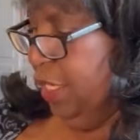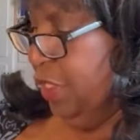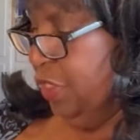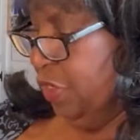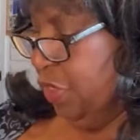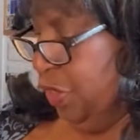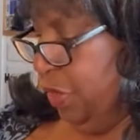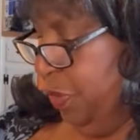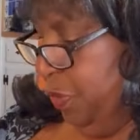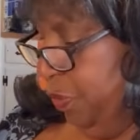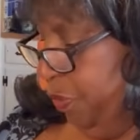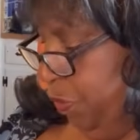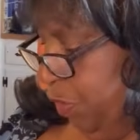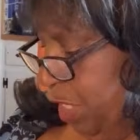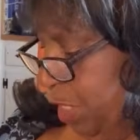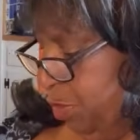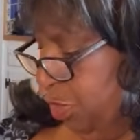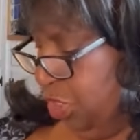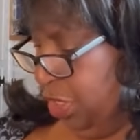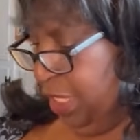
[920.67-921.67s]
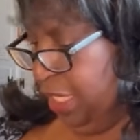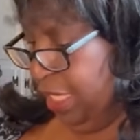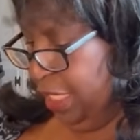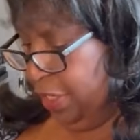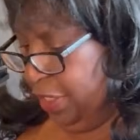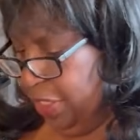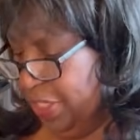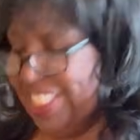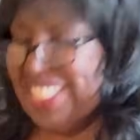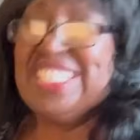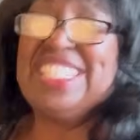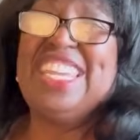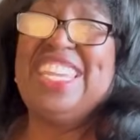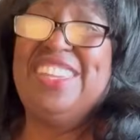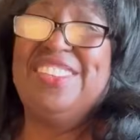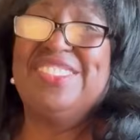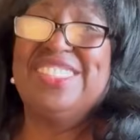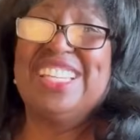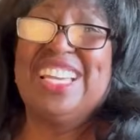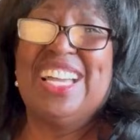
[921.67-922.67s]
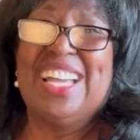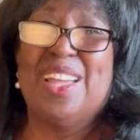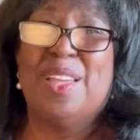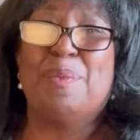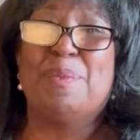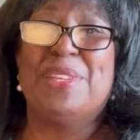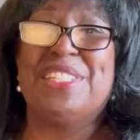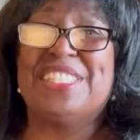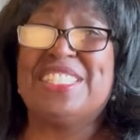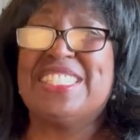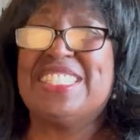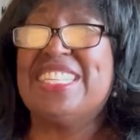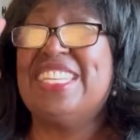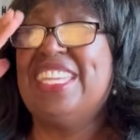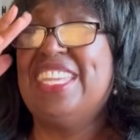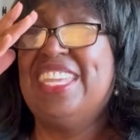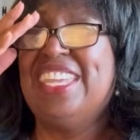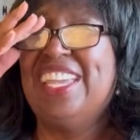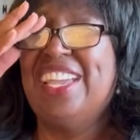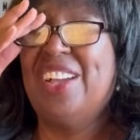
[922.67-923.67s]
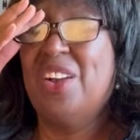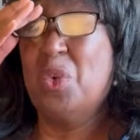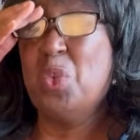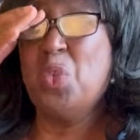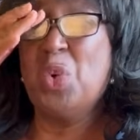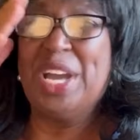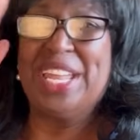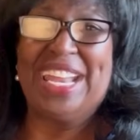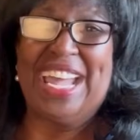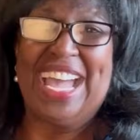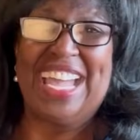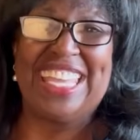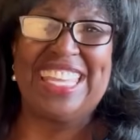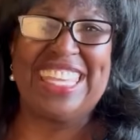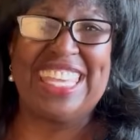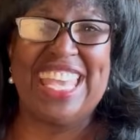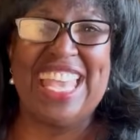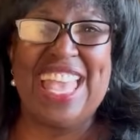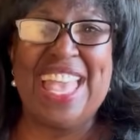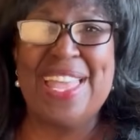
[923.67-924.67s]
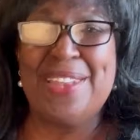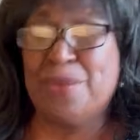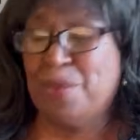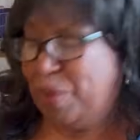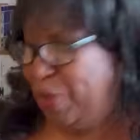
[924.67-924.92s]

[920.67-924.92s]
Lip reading: So I'm trying to save time and see what I can